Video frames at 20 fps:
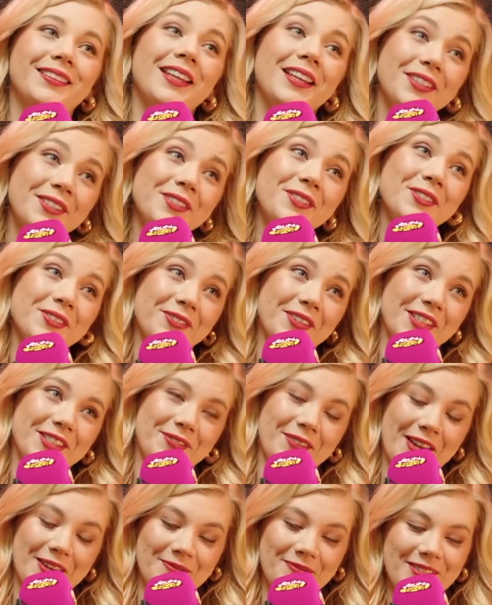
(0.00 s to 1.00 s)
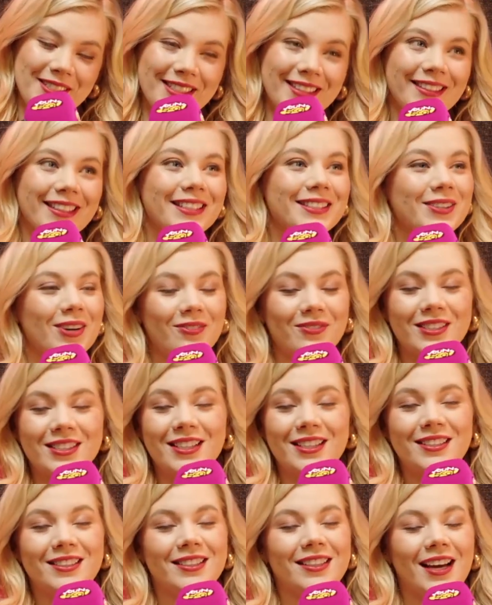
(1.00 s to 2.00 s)
Thank you so much, Bemz. This
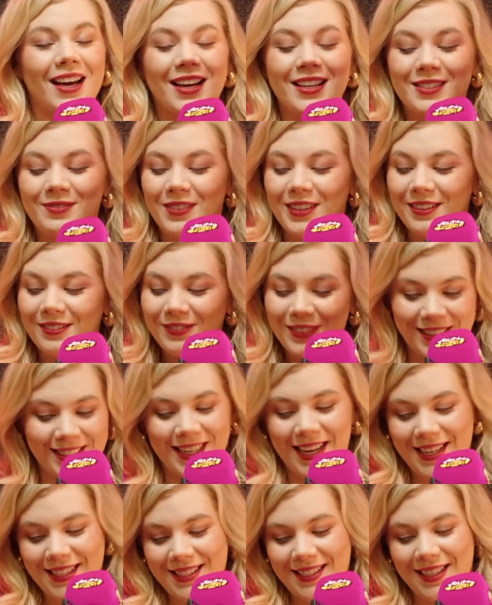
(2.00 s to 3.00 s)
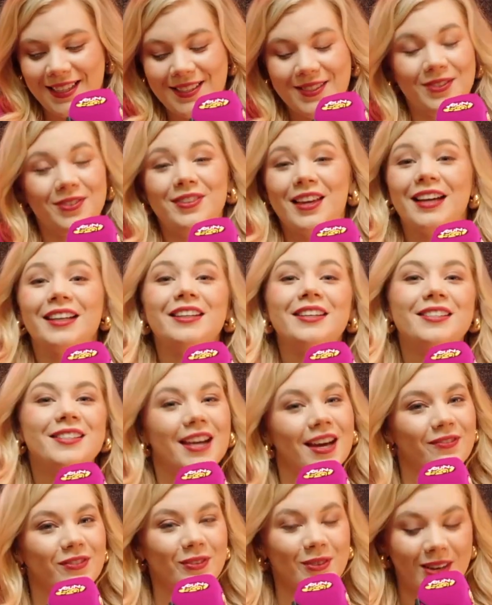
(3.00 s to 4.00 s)
conversation has been fantastic. So thank you
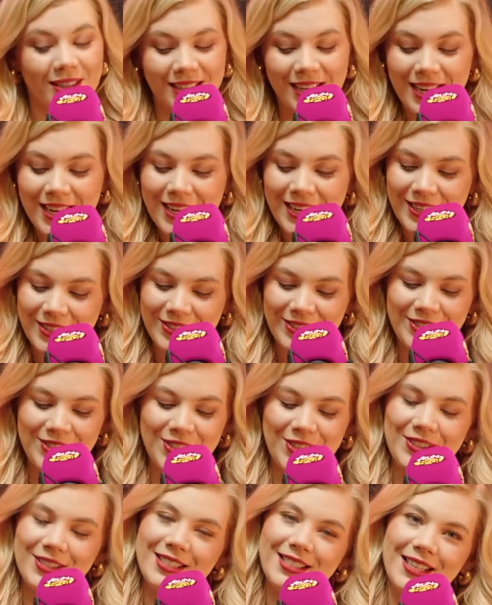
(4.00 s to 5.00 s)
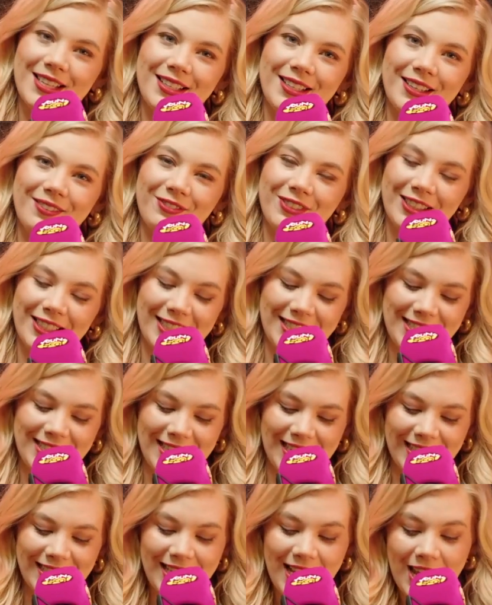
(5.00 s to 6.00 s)
to everyone who's tuned in for
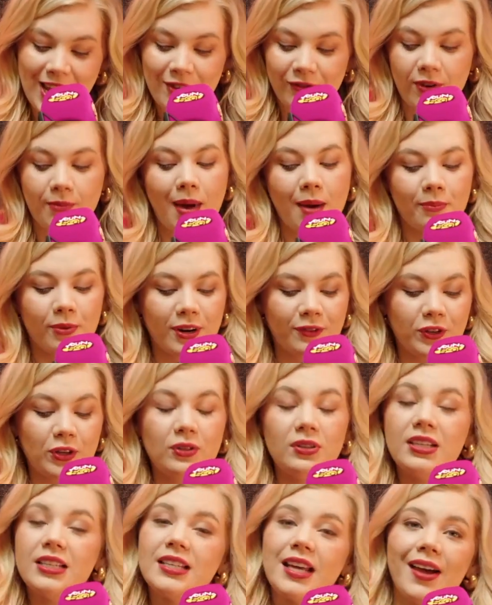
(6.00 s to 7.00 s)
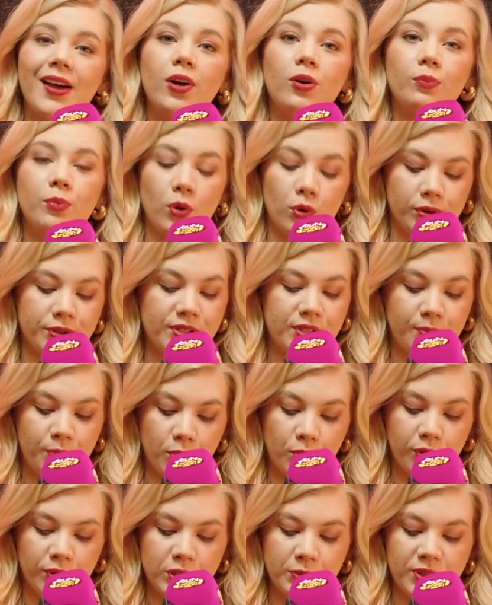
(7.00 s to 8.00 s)
listening. Remember, if you need help or
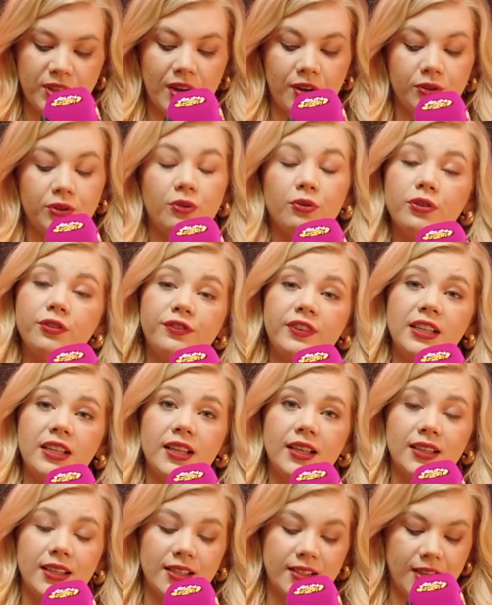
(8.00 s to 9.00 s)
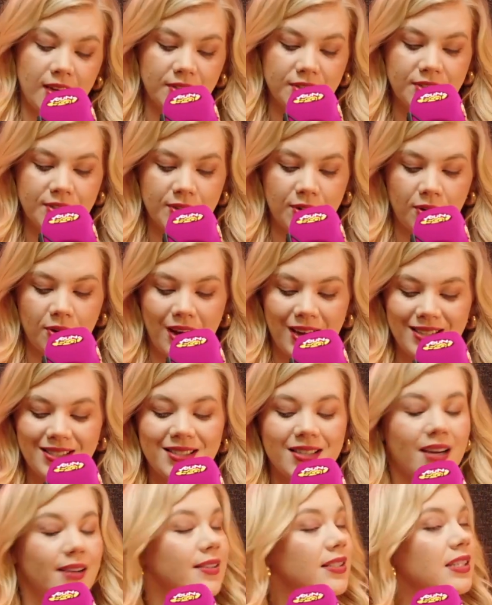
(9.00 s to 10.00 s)
support with how you're feeling, Young Scot has
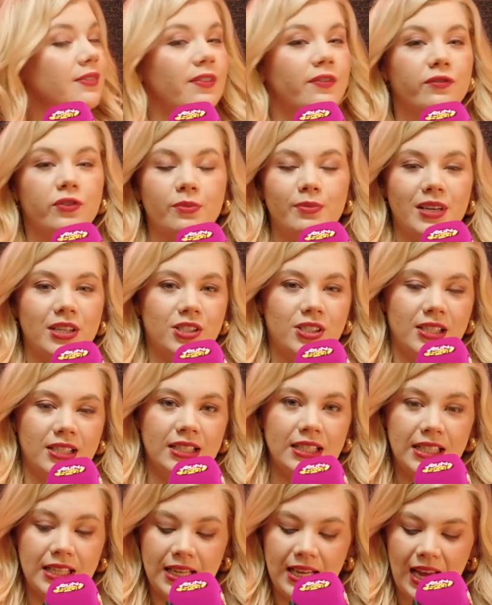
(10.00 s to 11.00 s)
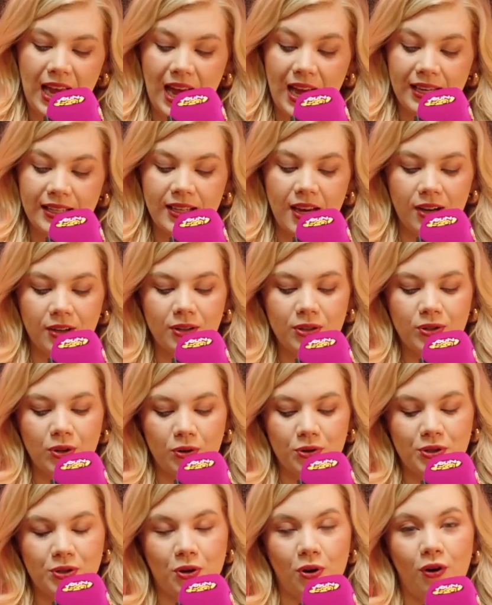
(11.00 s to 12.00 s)
tons of information at
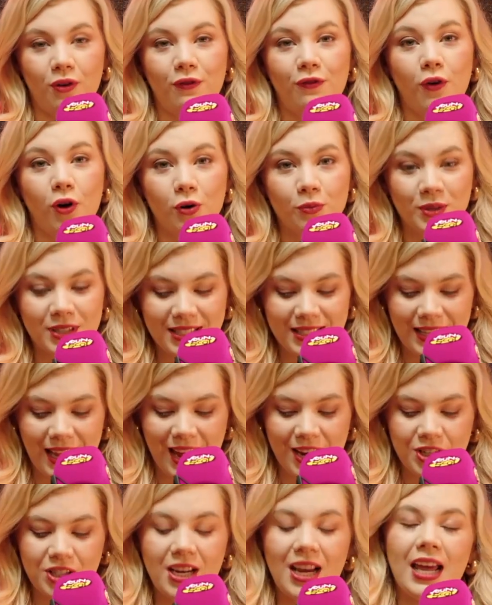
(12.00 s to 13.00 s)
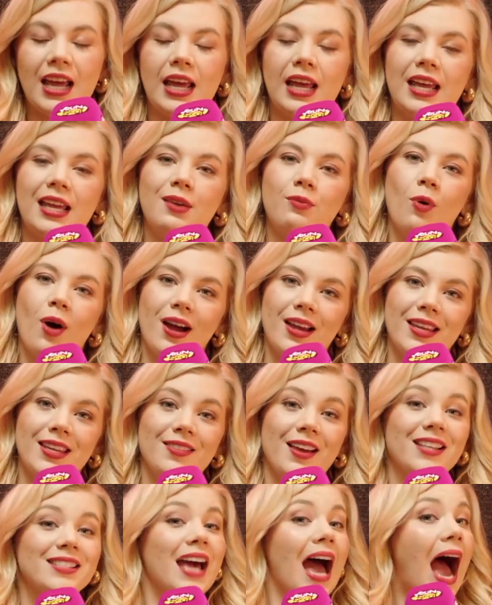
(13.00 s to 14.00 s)
young.scot/AYE.
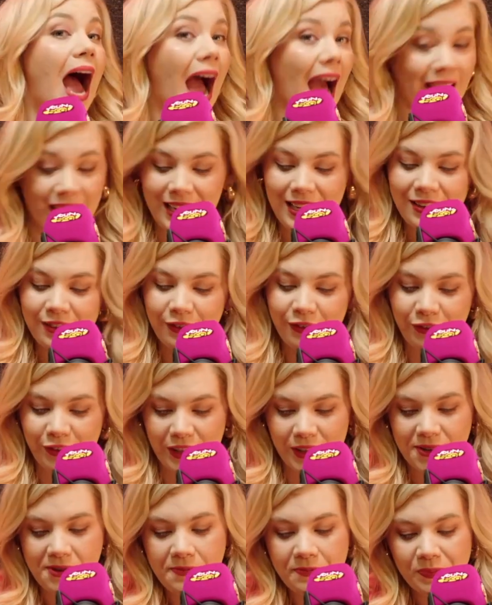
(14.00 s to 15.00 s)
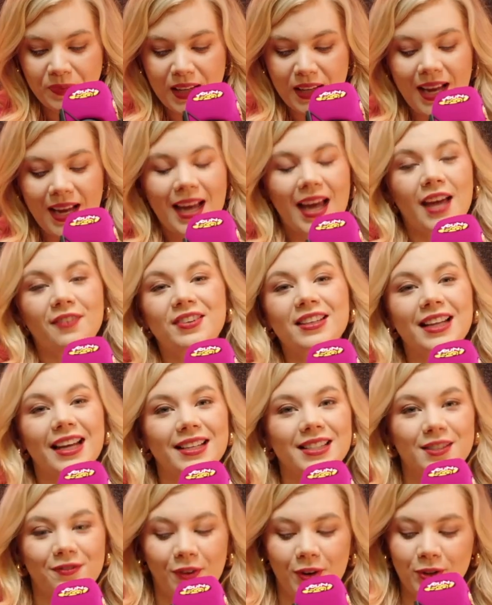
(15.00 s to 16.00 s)
That's AyeFeel. If you'd
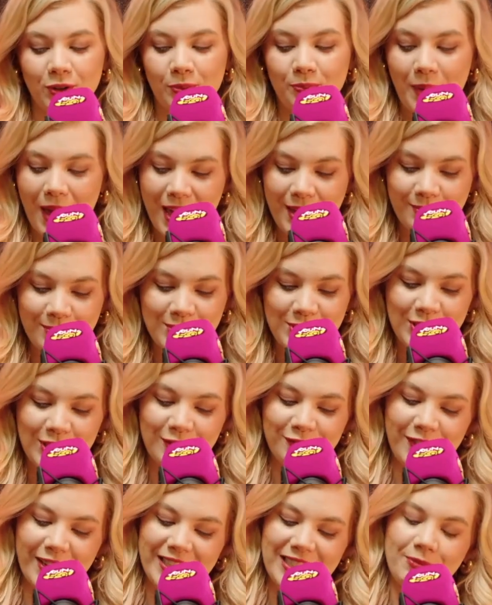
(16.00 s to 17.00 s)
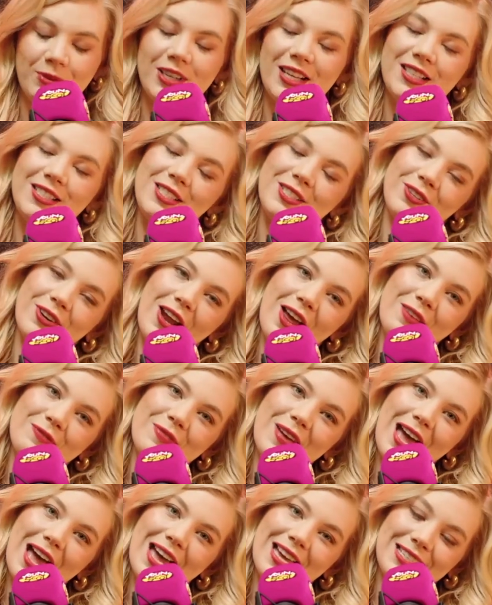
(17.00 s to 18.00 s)
like to follow Bemz, you can find him on Instagram
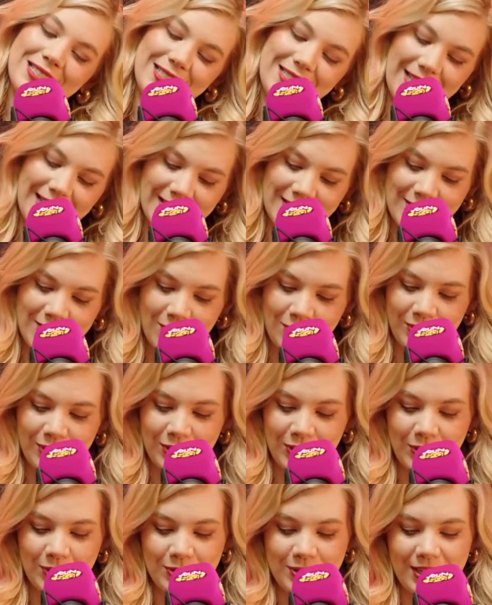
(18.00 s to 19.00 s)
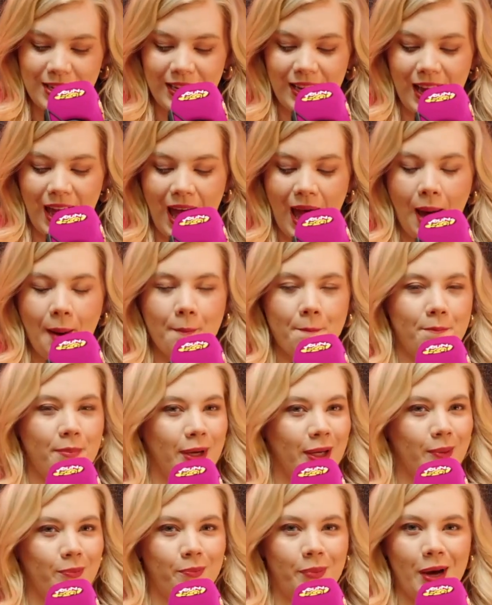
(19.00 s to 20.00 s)
and TikTok using
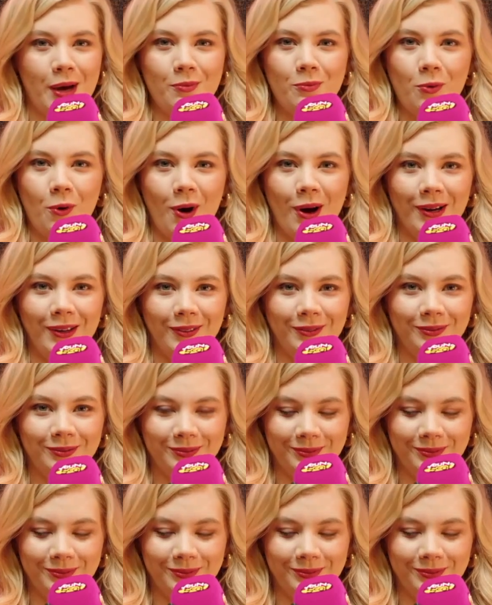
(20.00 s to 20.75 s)
@BigBem1.